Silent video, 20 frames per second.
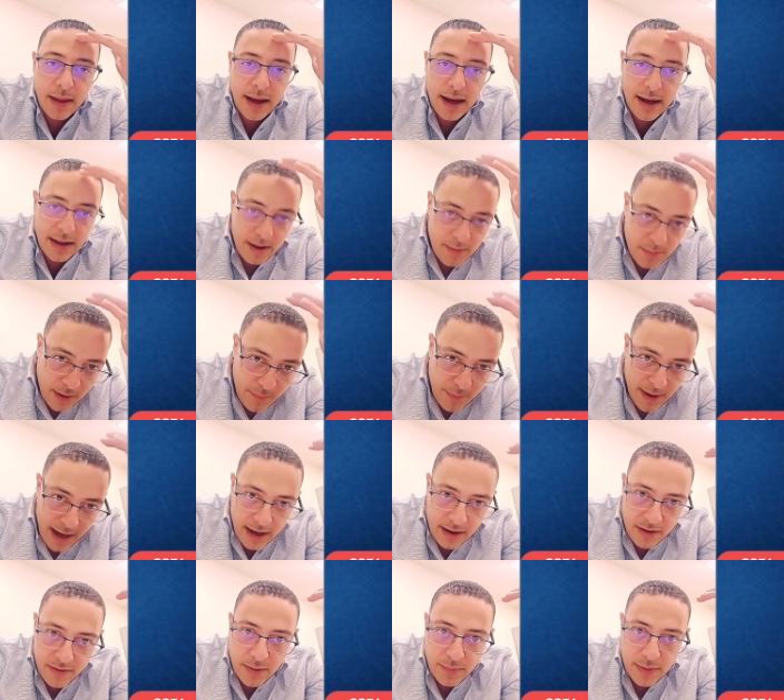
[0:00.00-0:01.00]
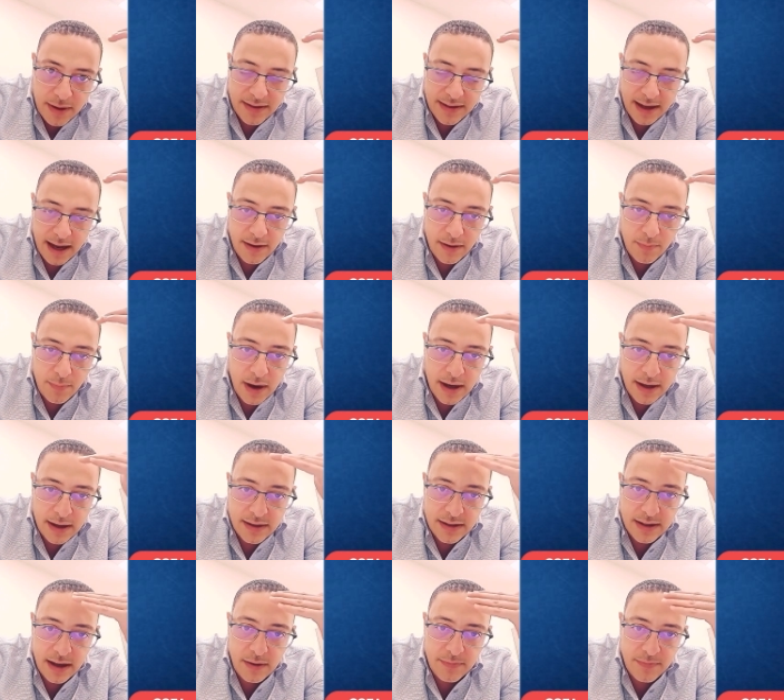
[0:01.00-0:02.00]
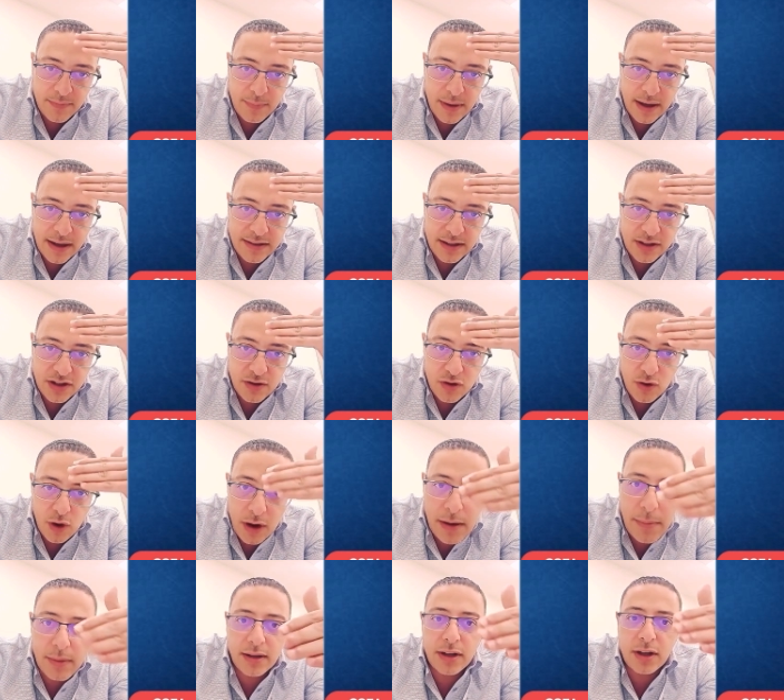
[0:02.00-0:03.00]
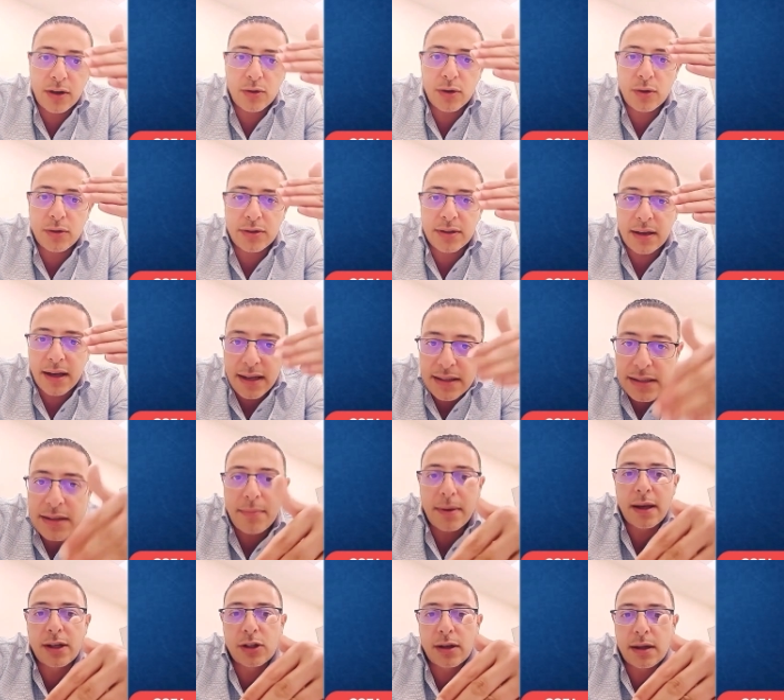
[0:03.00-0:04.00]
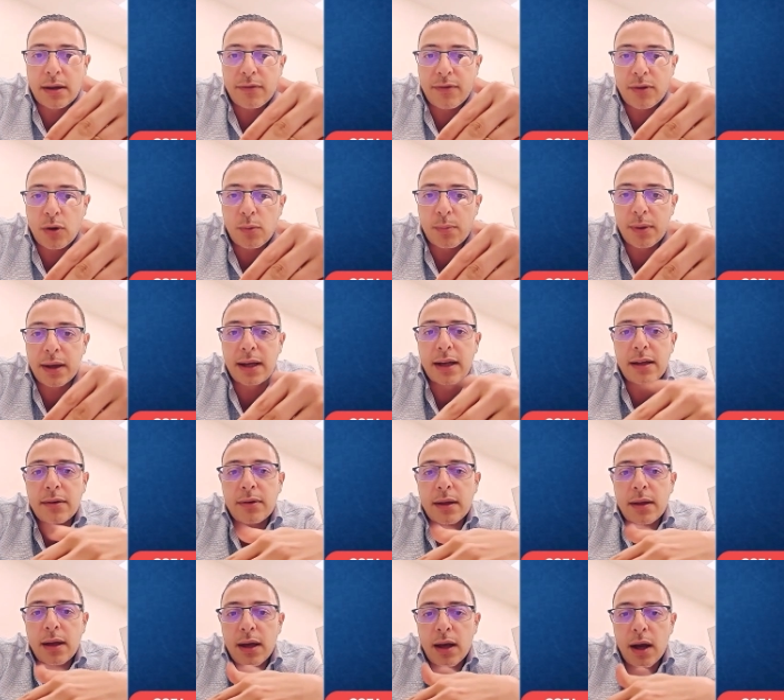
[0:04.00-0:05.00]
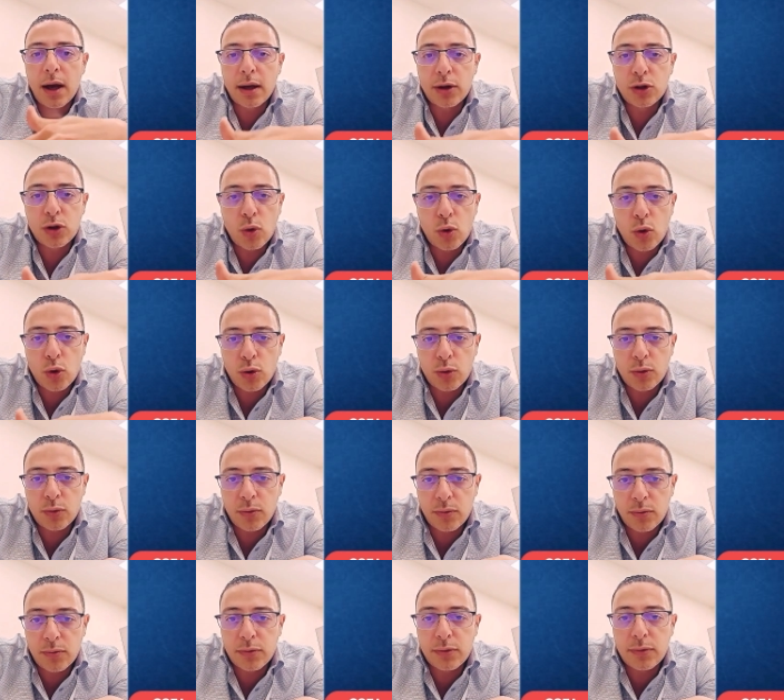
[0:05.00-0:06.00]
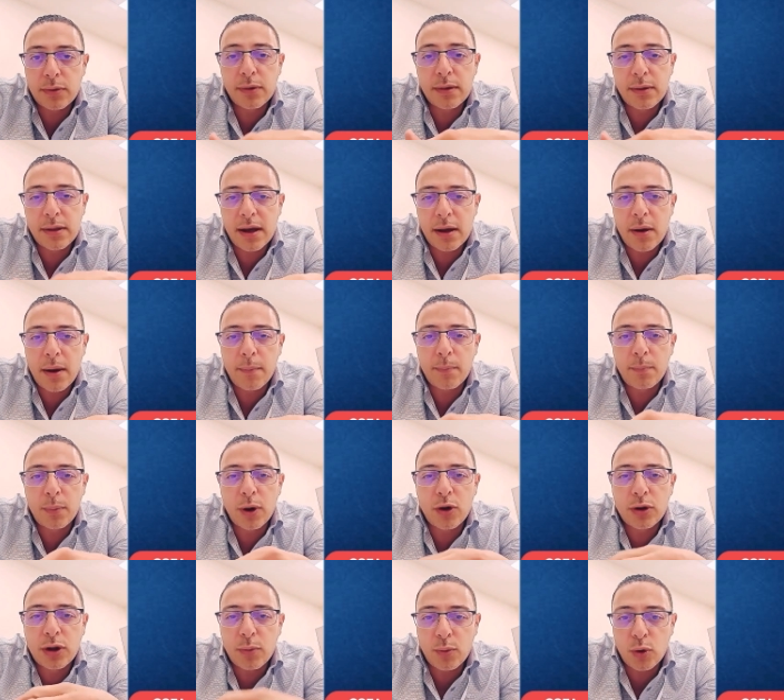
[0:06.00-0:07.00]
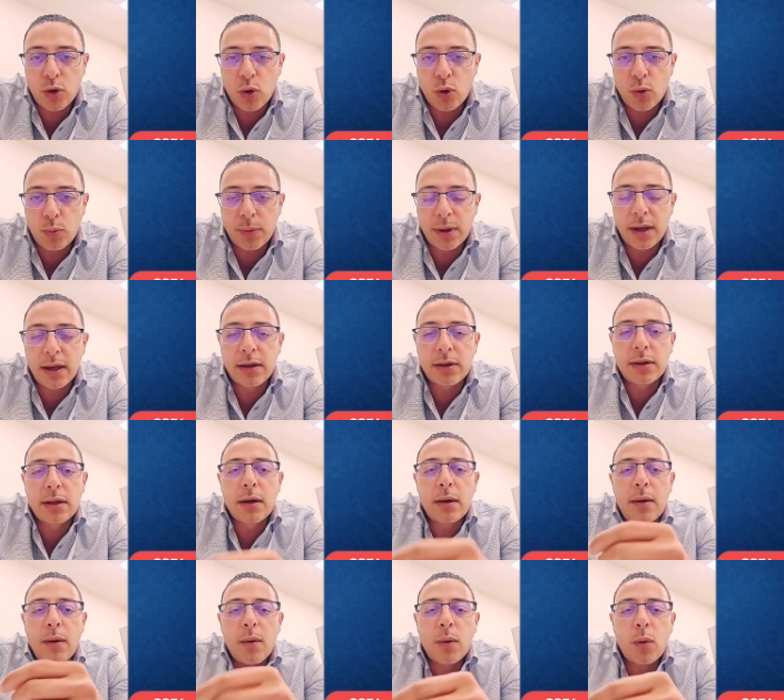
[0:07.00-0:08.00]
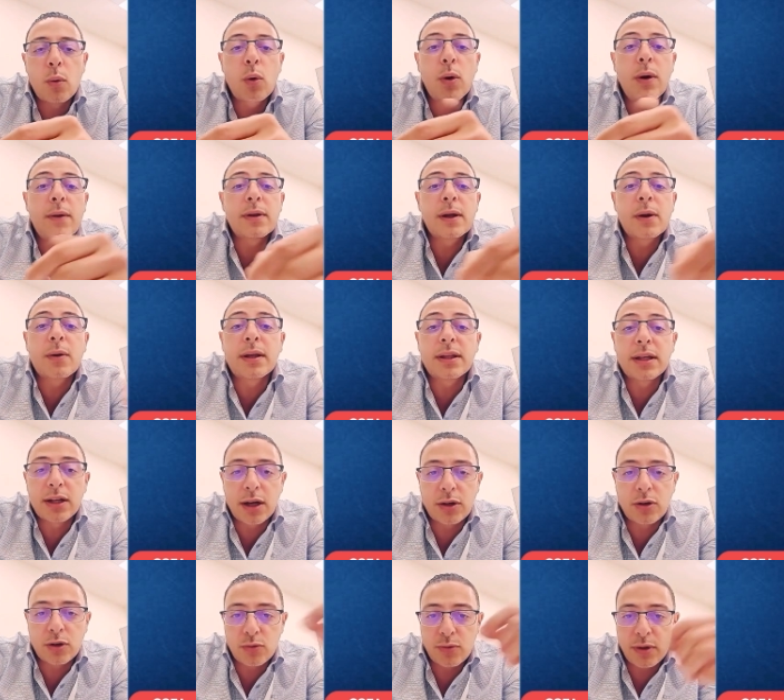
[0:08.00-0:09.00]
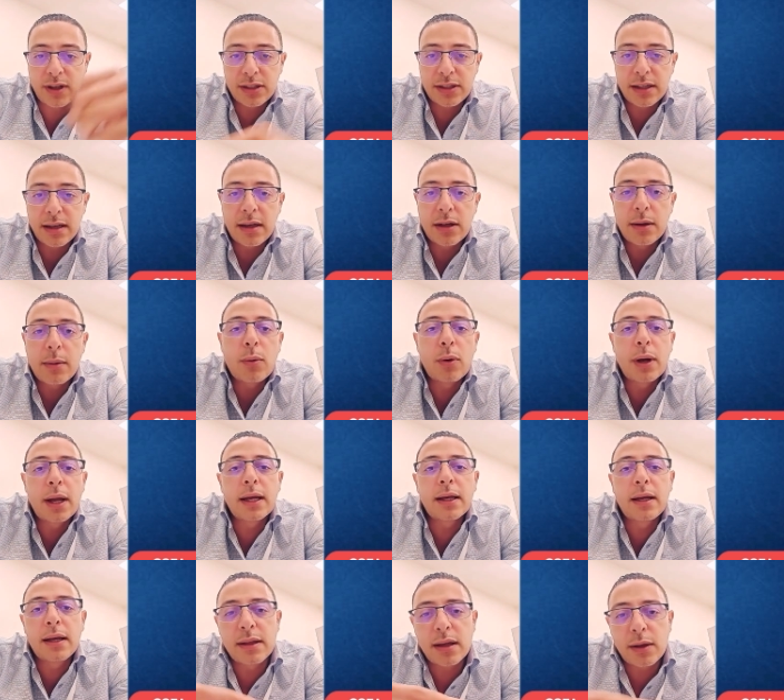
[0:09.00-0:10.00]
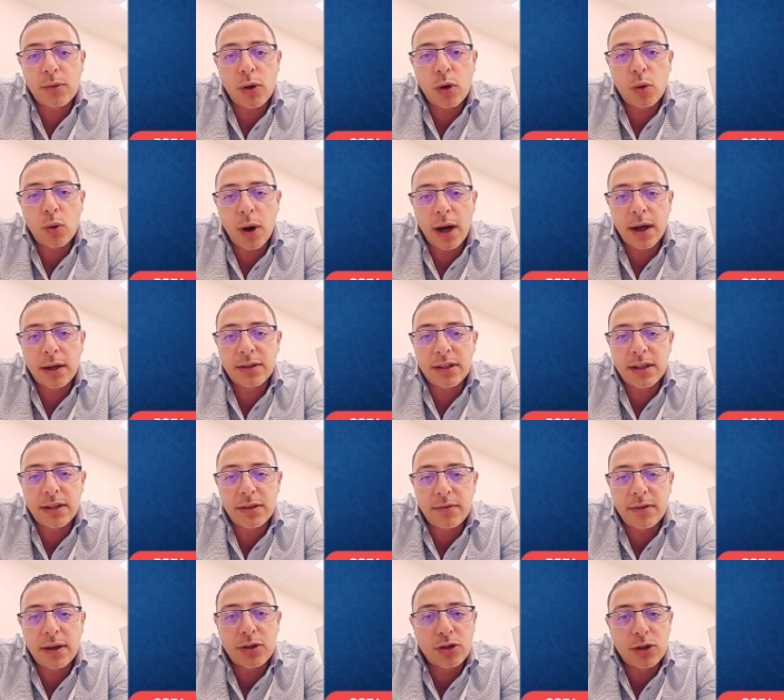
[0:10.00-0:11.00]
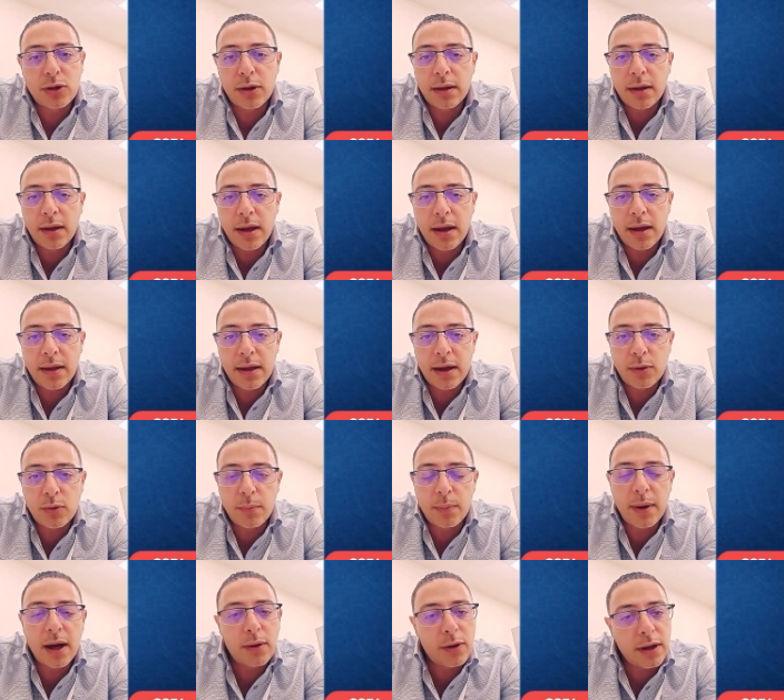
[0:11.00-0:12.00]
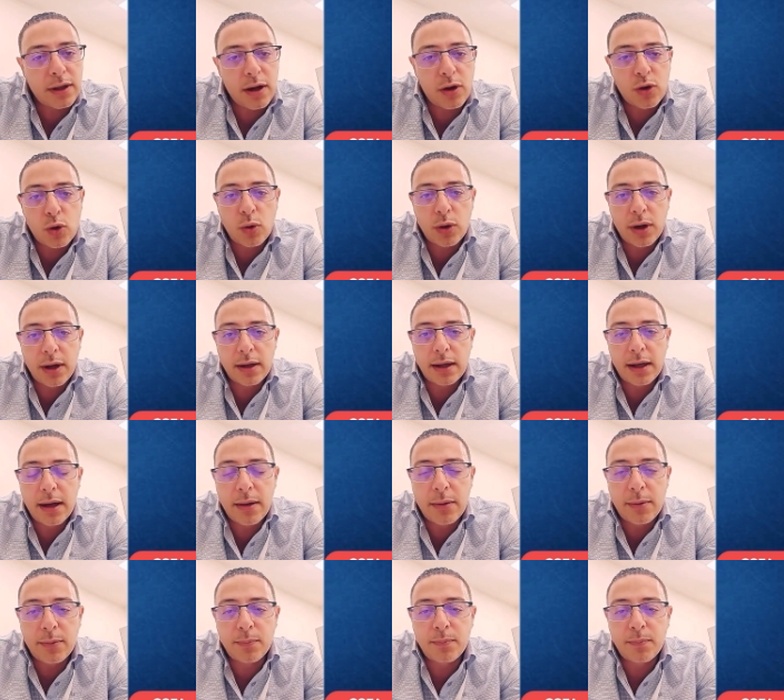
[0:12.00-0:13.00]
and then repairs from inside the brain itself, placing stronger materials, especially if the opening is very large or there are multiple openings. Or if there is another reason in the brain that requires intervention, they repair it accordingly.